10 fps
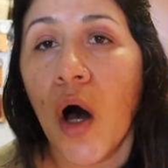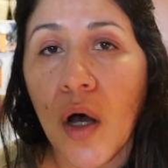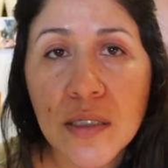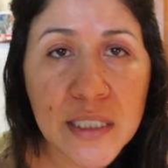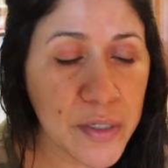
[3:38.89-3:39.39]

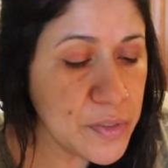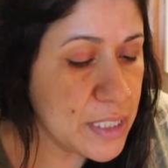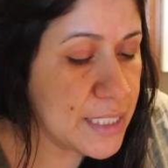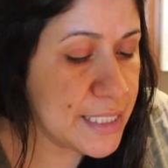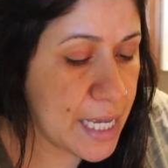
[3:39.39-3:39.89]
Also,
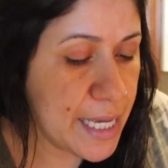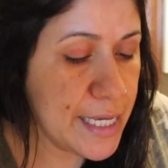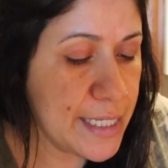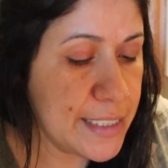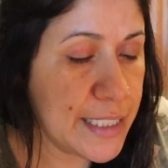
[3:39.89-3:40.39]

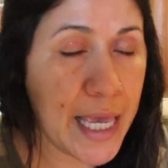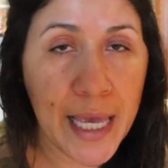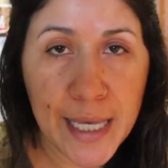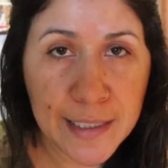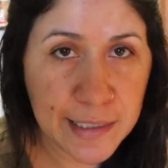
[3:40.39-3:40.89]
today is
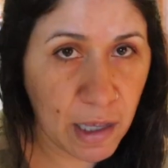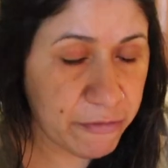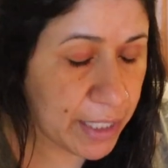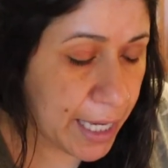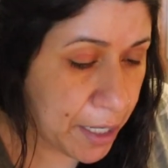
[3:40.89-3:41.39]
a
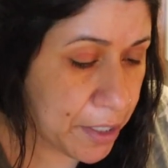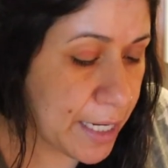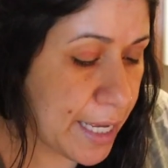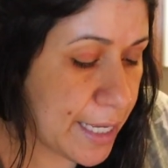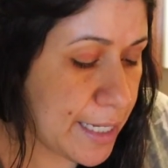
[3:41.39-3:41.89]
self-care
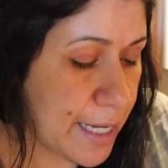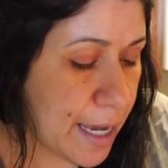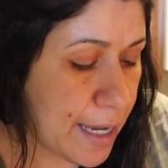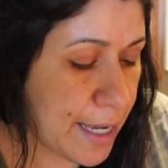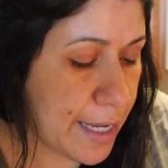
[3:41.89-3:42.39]
day.
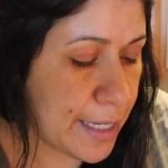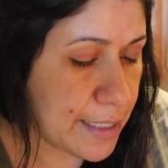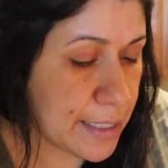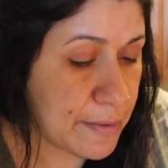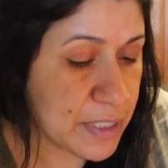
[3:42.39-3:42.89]
I
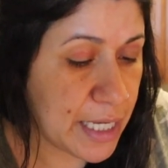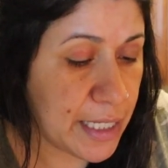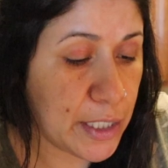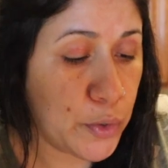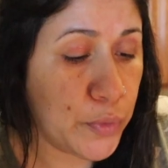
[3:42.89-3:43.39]
ended up
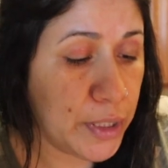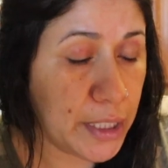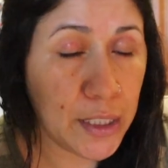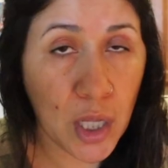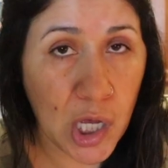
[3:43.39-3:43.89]
taking a
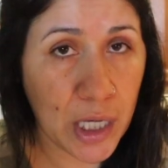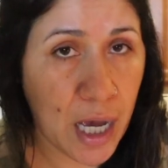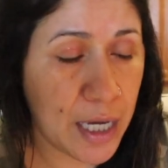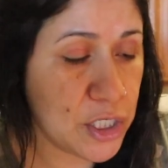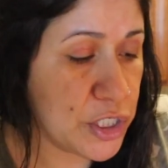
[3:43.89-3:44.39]
really long
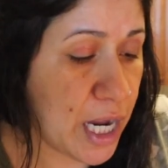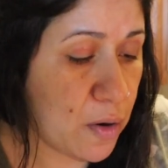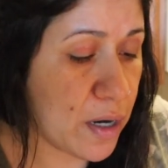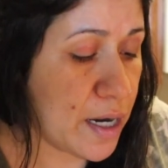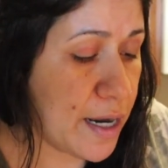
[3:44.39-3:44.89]
hot
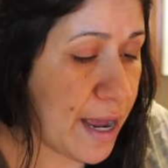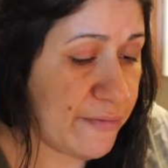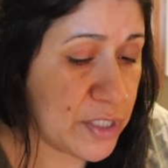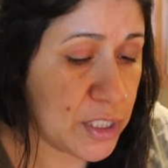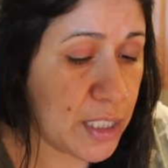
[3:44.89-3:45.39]
shower
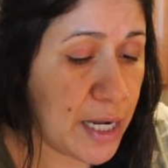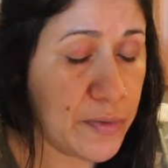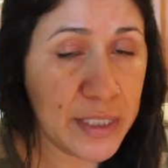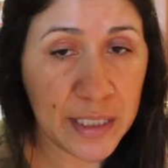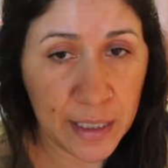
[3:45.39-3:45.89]
after I
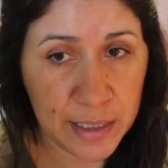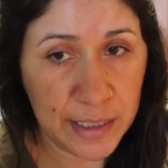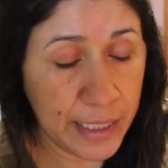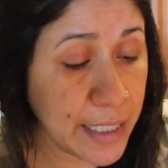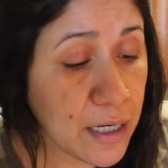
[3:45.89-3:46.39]
was
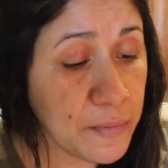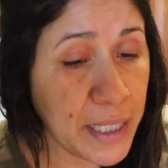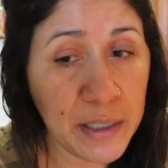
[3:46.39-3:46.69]
sitting on my